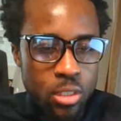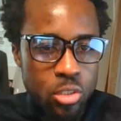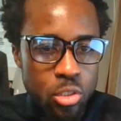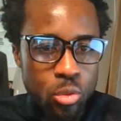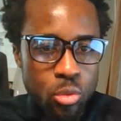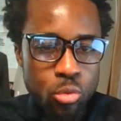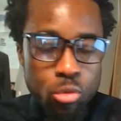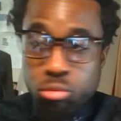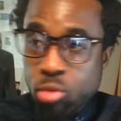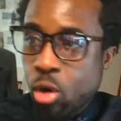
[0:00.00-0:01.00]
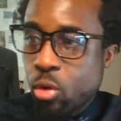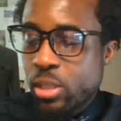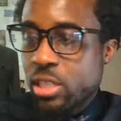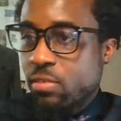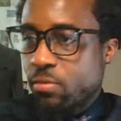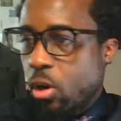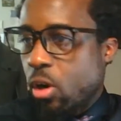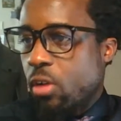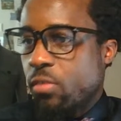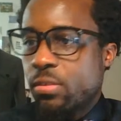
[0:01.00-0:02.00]
to grow and
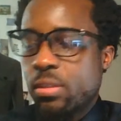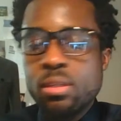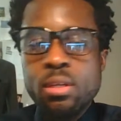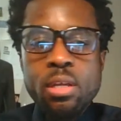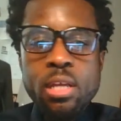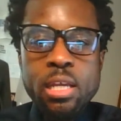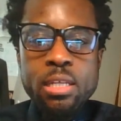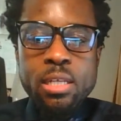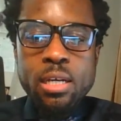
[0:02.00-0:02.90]
evolve and